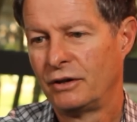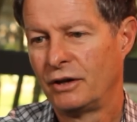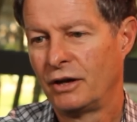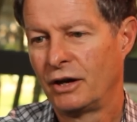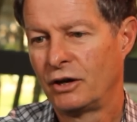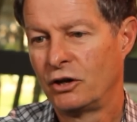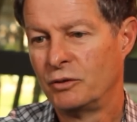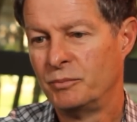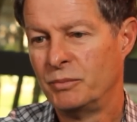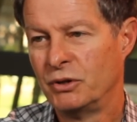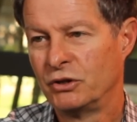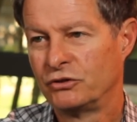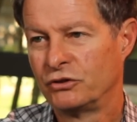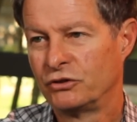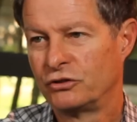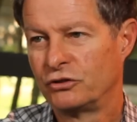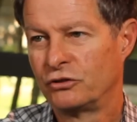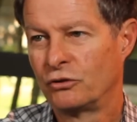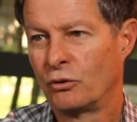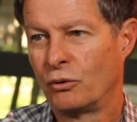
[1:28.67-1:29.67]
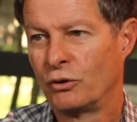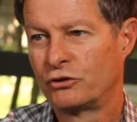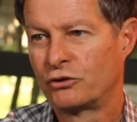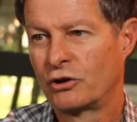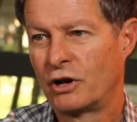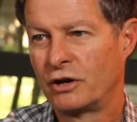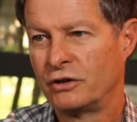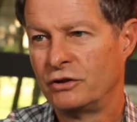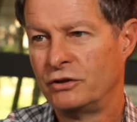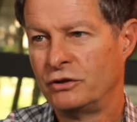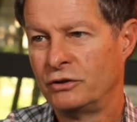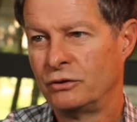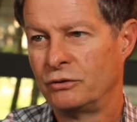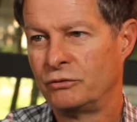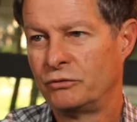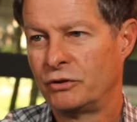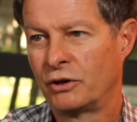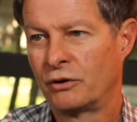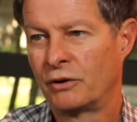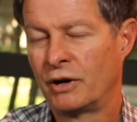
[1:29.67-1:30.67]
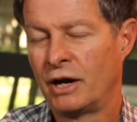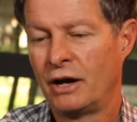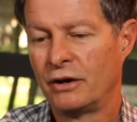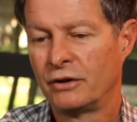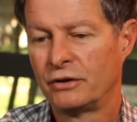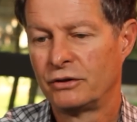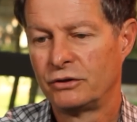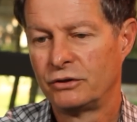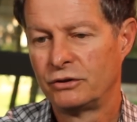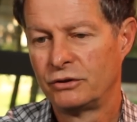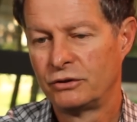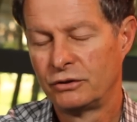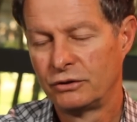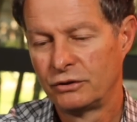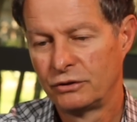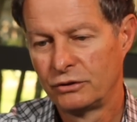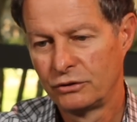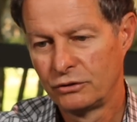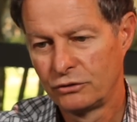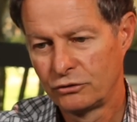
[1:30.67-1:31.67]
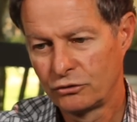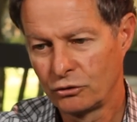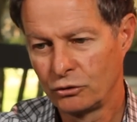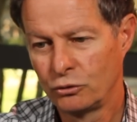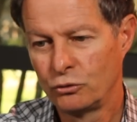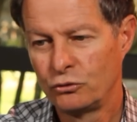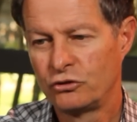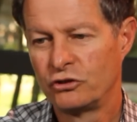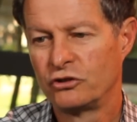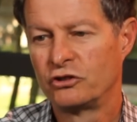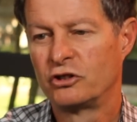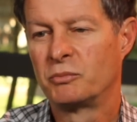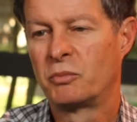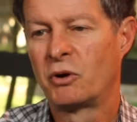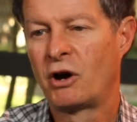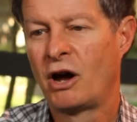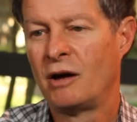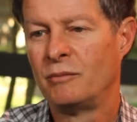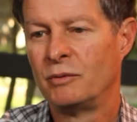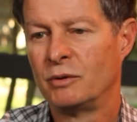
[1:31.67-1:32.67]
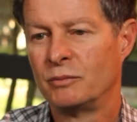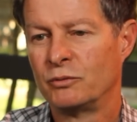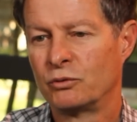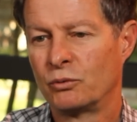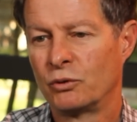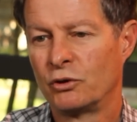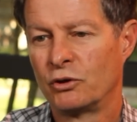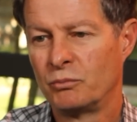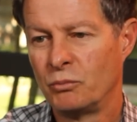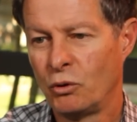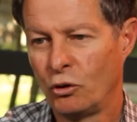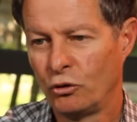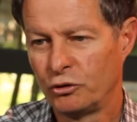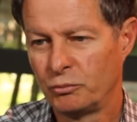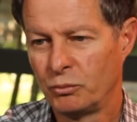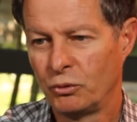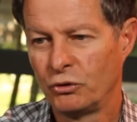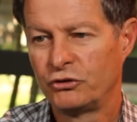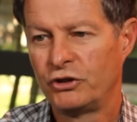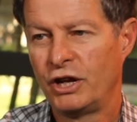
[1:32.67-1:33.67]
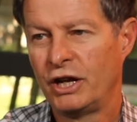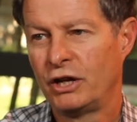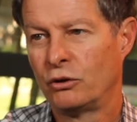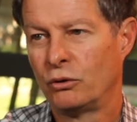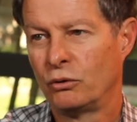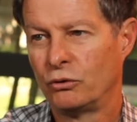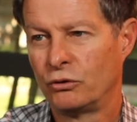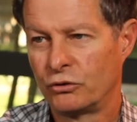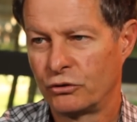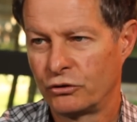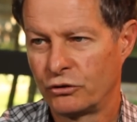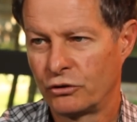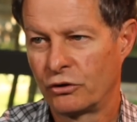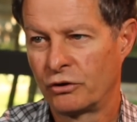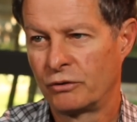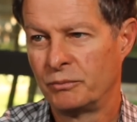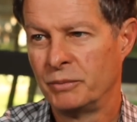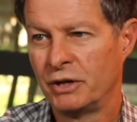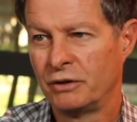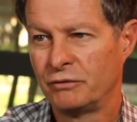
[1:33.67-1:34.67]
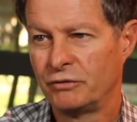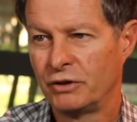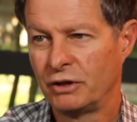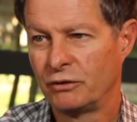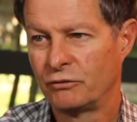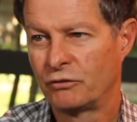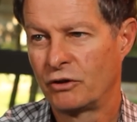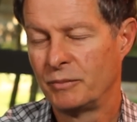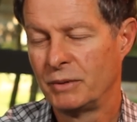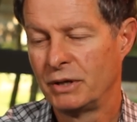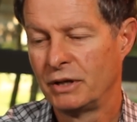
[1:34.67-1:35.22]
a good business is always trying to do, figure out solutions to problems where there are multiple stakeholders are benefiting from